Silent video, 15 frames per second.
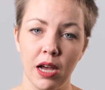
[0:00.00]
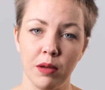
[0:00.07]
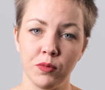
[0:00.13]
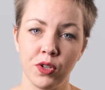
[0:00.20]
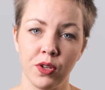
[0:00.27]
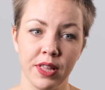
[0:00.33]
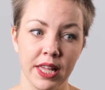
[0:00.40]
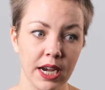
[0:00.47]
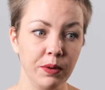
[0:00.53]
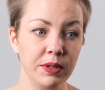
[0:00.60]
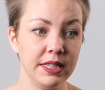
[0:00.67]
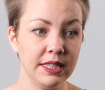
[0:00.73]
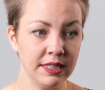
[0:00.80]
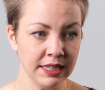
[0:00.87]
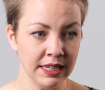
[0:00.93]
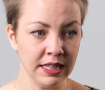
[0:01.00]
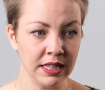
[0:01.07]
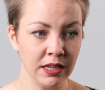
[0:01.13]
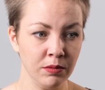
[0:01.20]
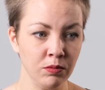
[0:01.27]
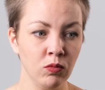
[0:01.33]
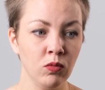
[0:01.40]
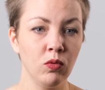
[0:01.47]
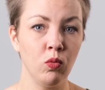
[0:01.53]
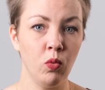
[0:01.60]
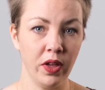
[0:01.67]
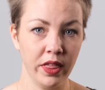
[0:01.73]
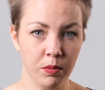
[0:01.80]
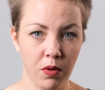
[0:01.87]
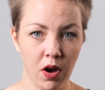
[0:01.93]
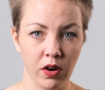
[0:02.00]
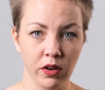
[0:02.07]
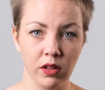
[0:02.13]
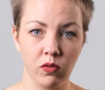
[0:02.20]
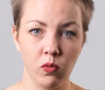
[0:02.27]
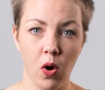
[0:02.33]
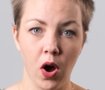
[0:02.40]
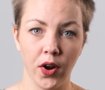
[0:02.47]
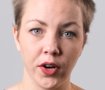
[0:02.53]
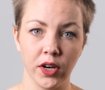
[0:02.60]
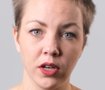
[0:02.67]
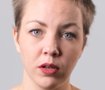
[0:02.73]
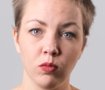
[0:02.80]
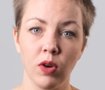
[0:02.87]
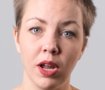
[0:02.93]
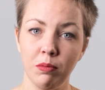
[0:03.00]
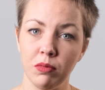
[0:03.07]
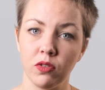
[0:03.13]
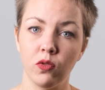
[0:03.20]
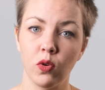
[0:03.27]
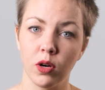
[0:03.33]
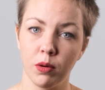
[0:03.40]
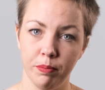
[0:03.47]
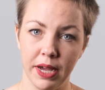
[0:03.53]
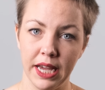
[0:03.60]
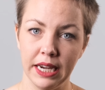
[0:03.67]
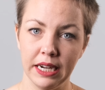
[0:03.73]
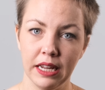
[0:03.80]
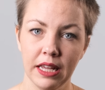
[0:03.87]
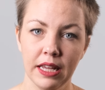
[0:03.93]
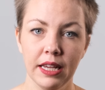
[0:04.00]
so that I would see them with a bottle of water right before bed.